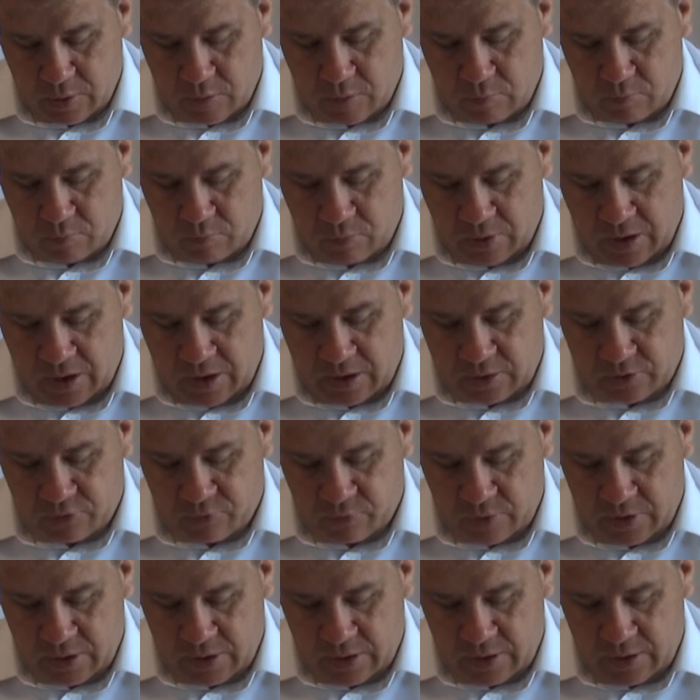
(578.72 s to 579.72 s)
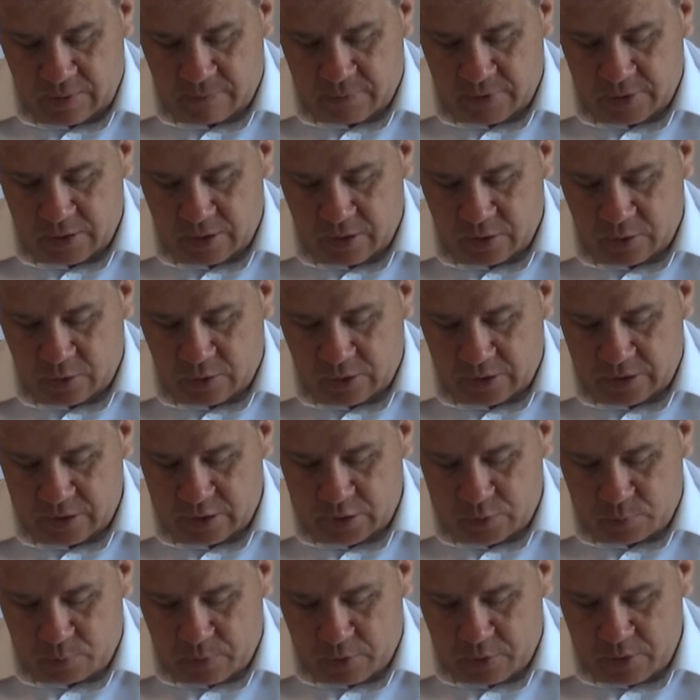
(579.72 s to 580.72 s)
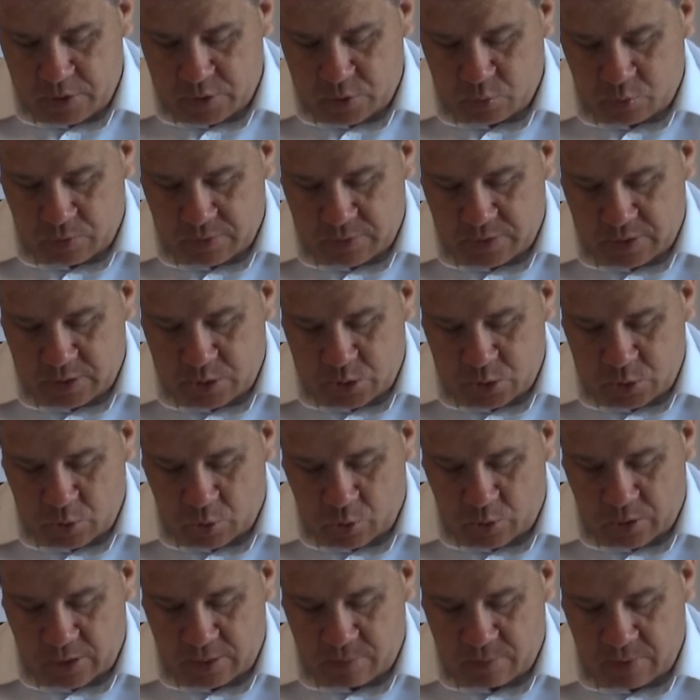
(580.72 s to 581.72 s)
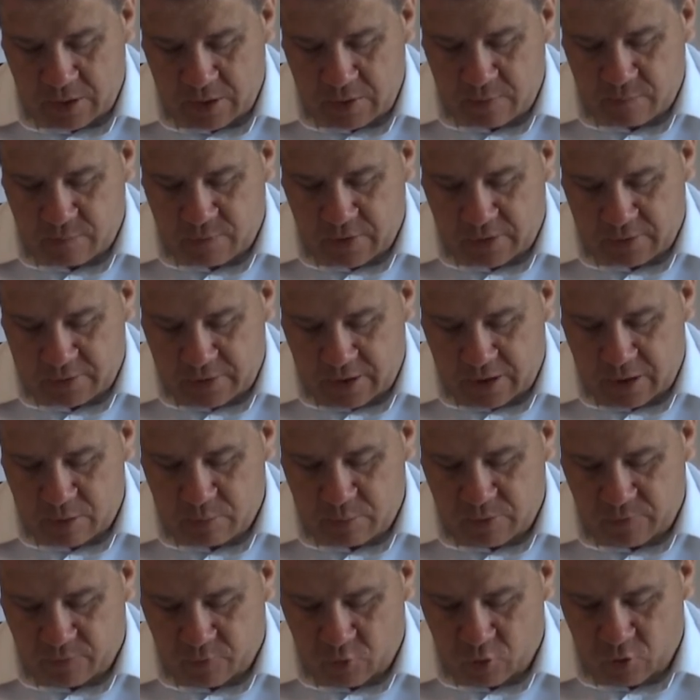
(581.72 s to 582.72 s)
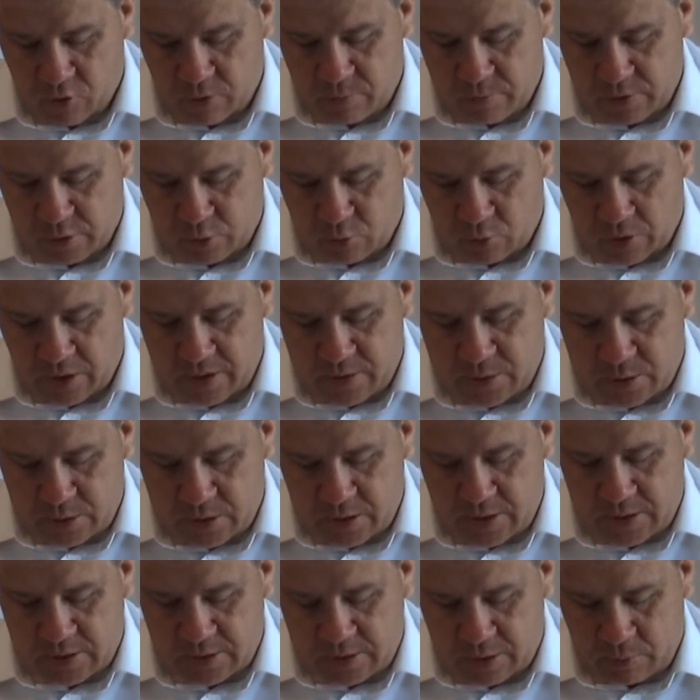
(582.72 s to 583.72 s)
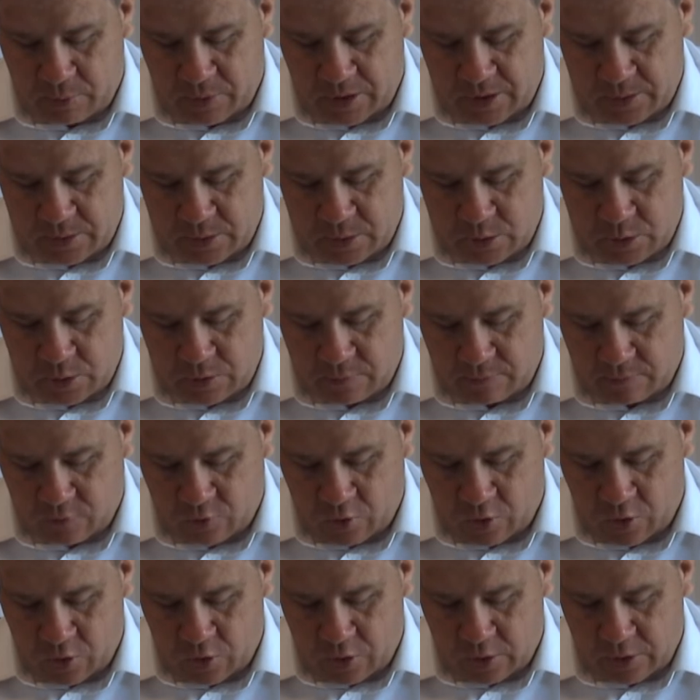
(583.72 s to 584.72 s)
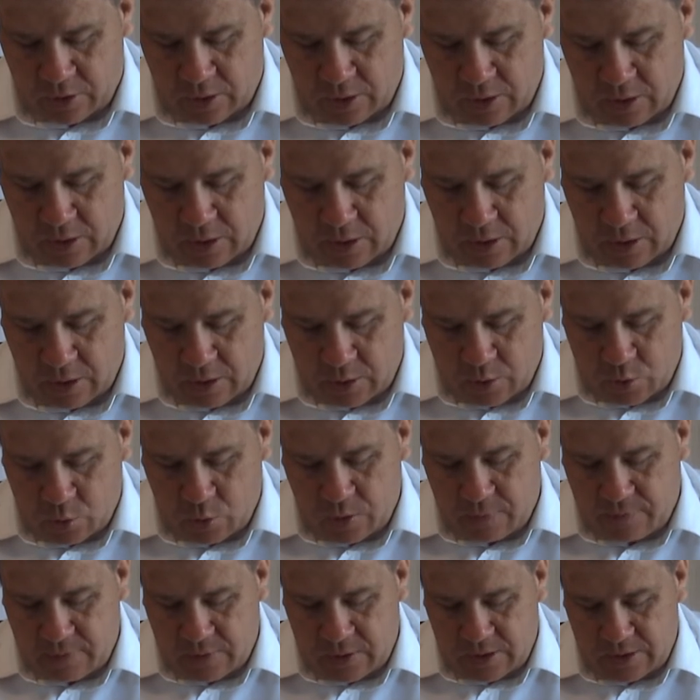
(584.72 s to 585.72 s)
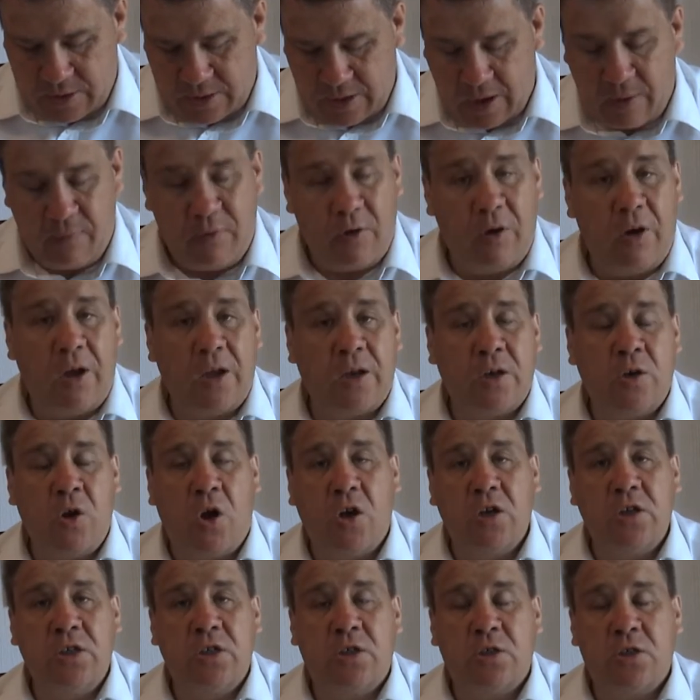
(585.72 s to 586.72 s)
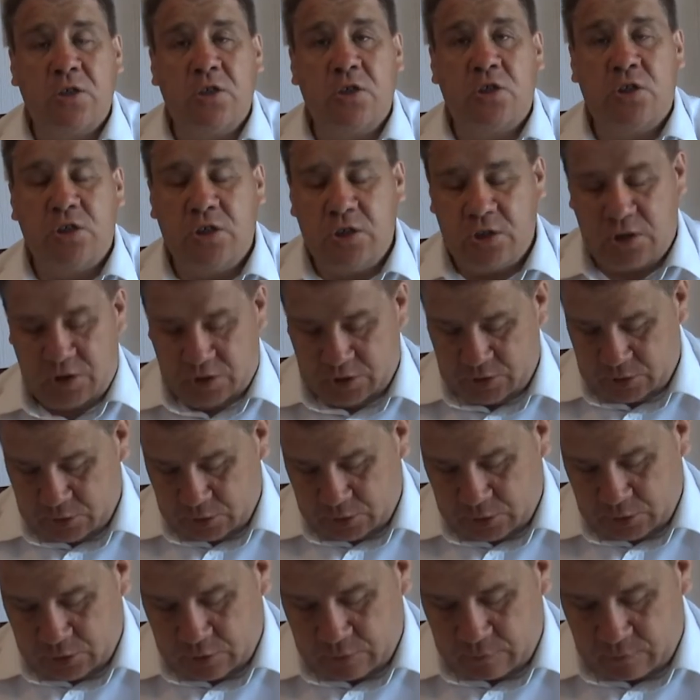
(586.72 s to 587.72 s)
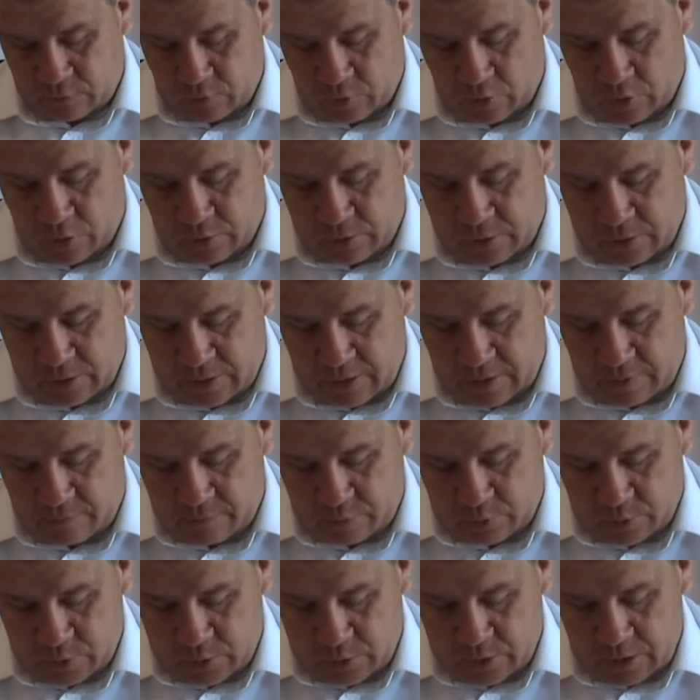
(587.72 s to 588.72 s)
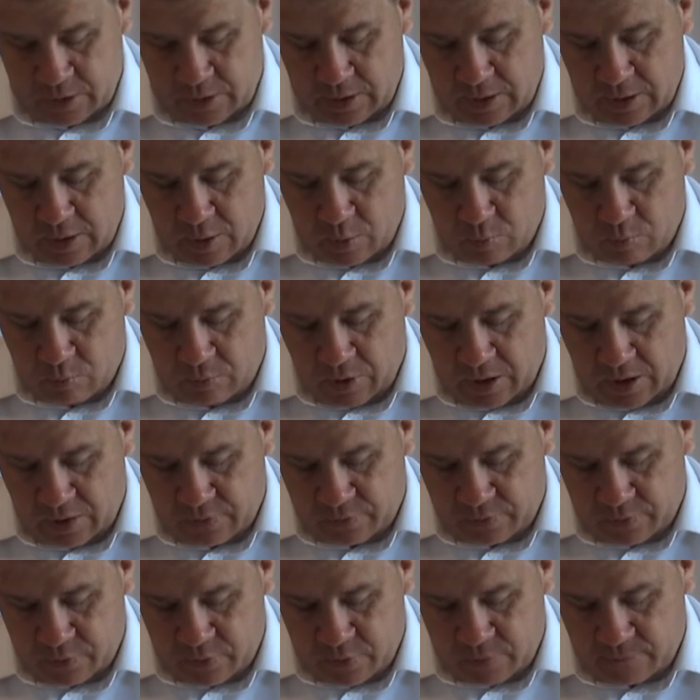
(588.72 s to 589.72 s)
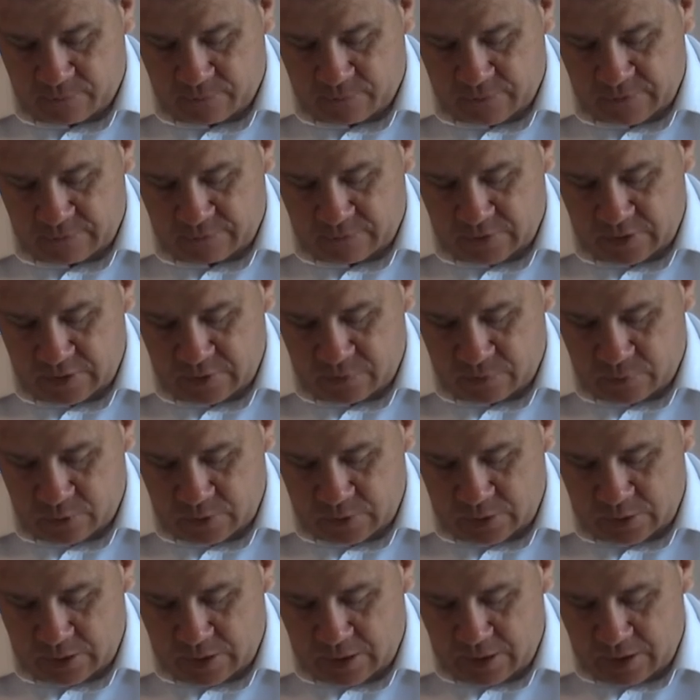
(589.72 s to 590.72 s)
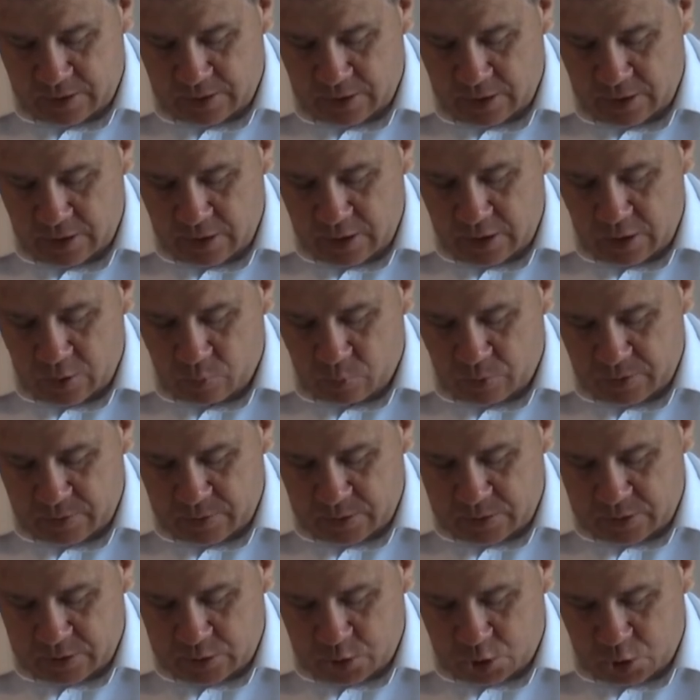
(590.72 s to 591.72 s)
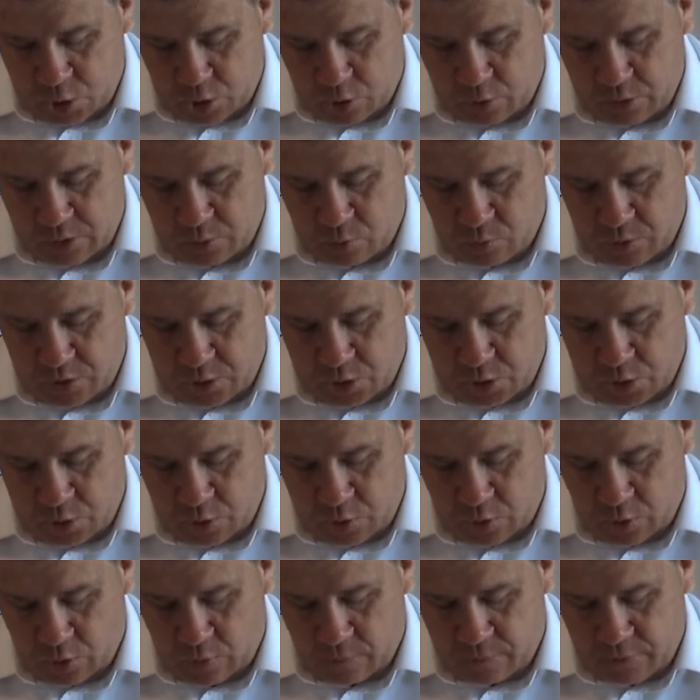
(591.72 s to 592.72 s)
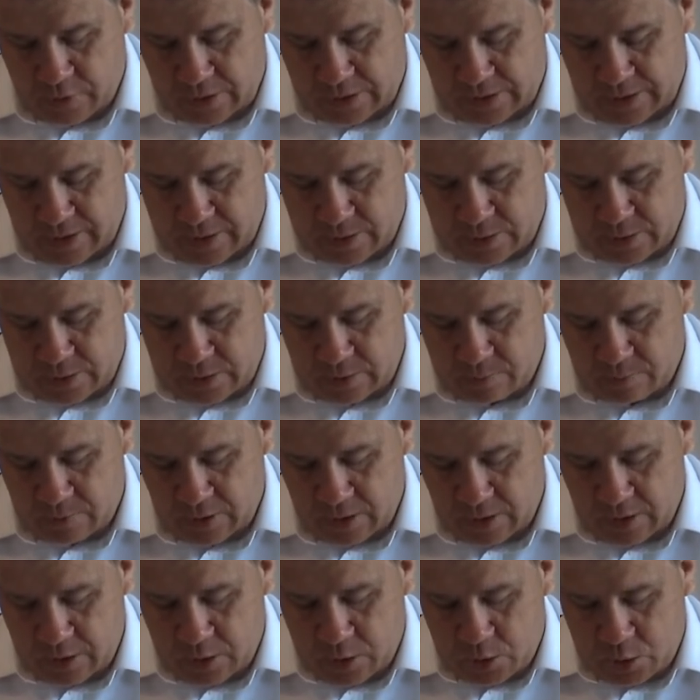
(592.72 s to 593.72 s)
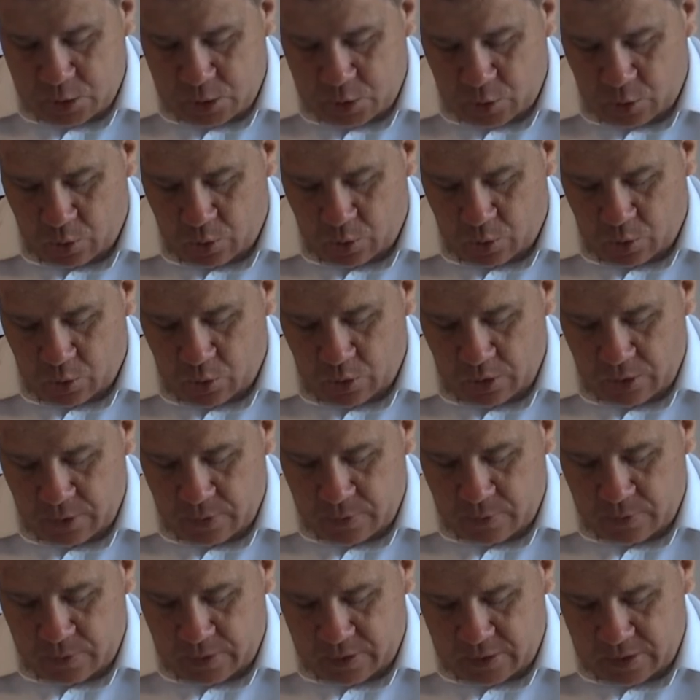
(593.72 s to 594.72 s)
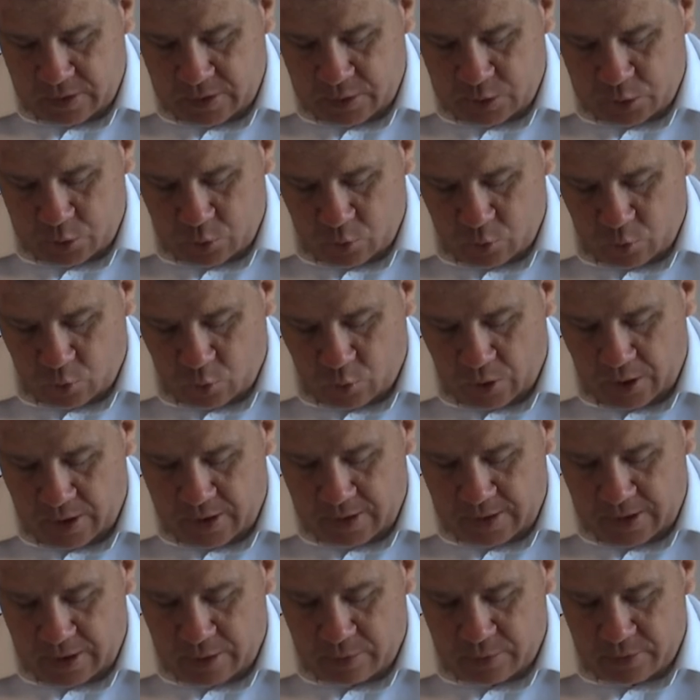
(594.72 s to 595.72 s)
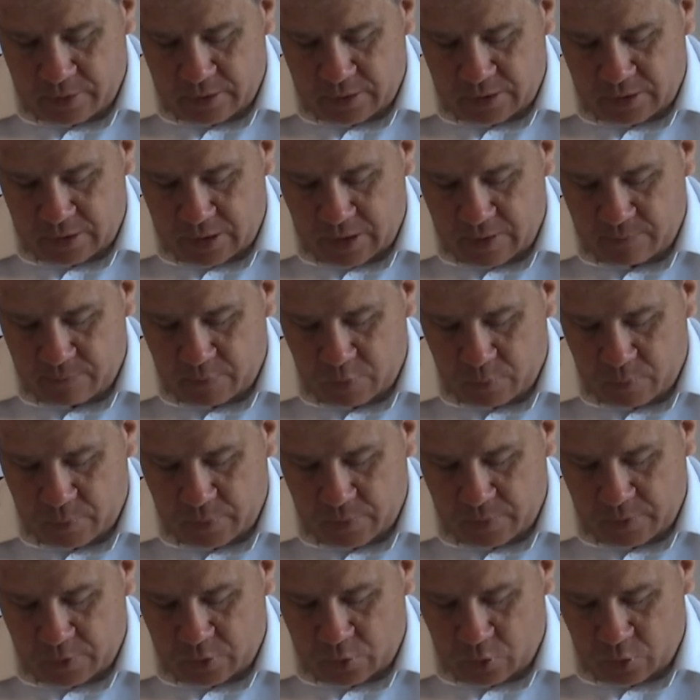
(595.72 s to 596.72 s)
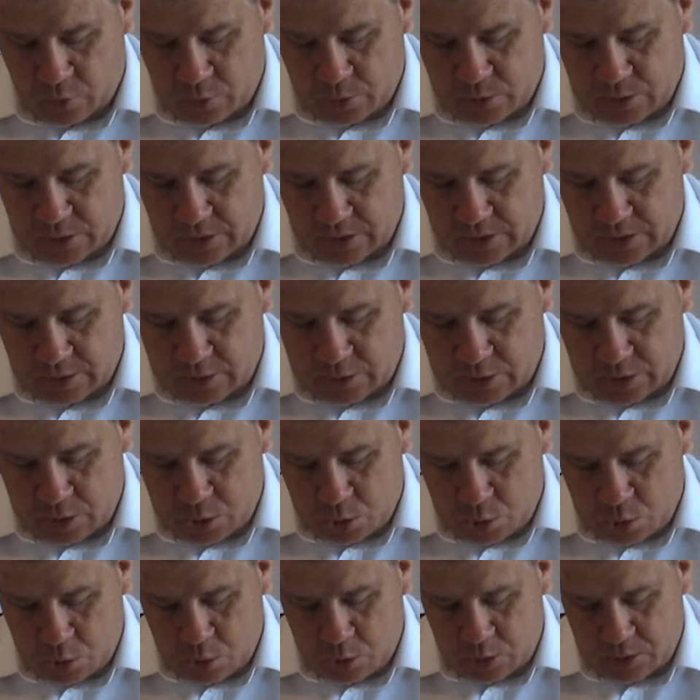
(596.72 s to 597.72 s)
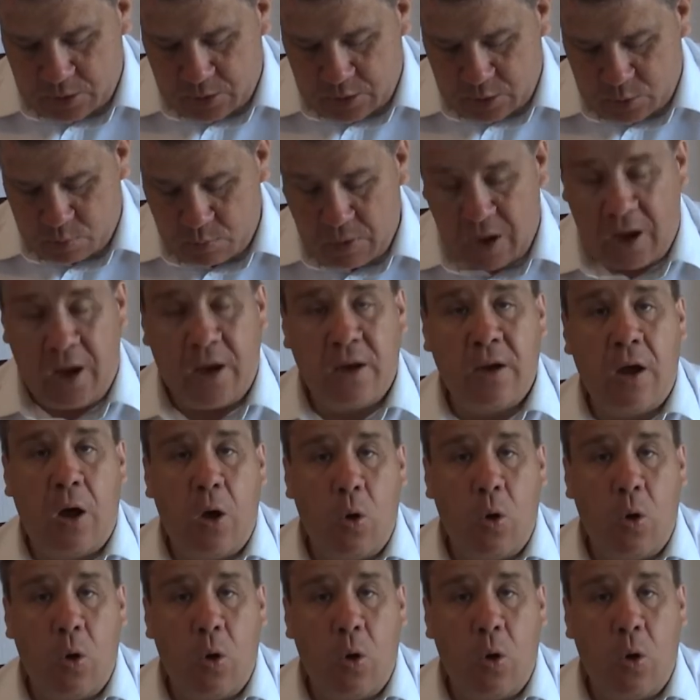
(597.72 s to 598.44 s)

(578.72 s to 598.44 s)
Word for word: Mark 3:11 Unclean spirits when they saw him fell down before him and cried saying thou art the son of God. So even the devil acknowledged that Jesus is the son of God, the devils. Mark 15:39 And when the centurion which stood over against him saw that he so cried out and gave up the ghost he said, Truly, this man